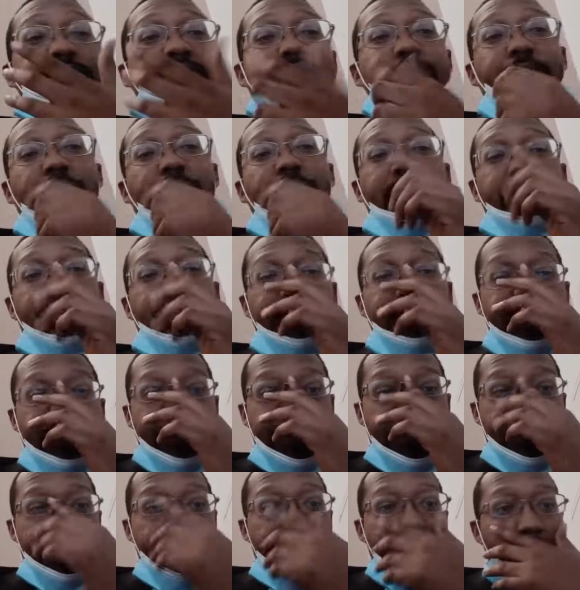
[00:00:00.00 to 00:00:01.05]
part of
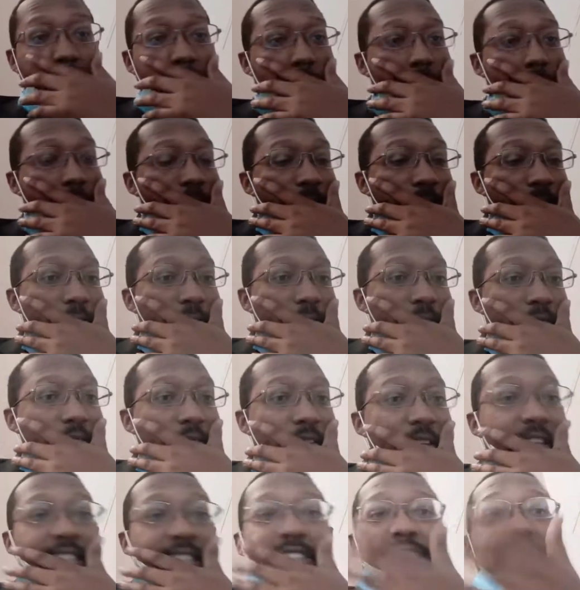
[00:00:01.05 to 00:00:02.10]
it.
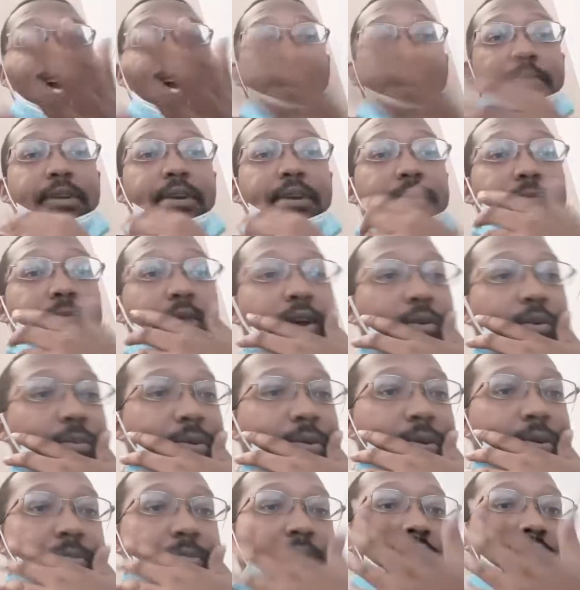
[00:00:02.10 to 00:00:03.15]
It's not being
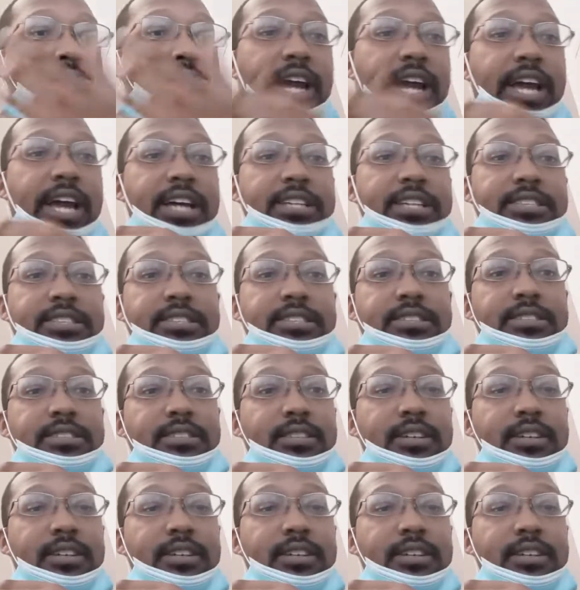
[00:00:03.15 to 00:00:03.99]
broadcast.